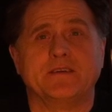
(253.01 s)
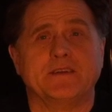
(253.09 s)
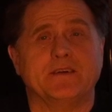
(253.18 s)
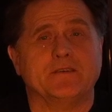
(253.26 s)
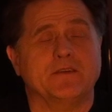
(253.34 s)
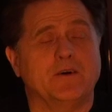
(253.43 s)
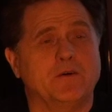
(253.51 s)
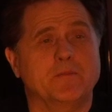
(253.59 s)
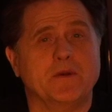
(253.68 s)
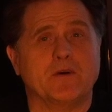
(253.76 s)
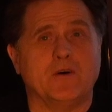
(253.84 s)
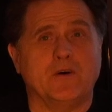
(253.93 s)
you know, lo and
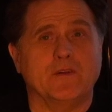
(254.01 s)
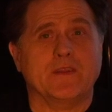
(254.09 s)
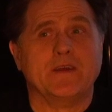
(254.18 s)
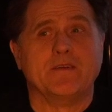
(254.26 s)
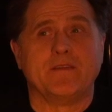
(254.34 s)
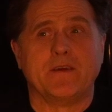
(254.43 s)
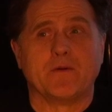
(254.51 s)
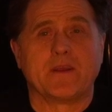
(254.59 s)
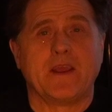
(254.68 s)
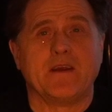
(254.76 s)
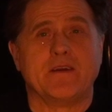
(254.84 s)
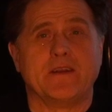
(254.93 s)
behold, they were
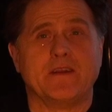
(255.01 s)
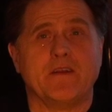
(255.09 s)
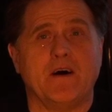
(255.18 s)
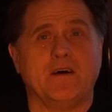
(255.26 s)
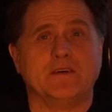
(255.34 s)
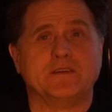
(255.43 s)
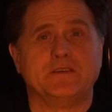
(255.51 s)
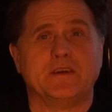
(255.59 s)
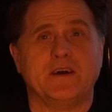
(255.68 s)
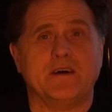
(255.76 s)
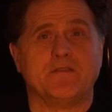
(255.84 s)
carrying the knowledge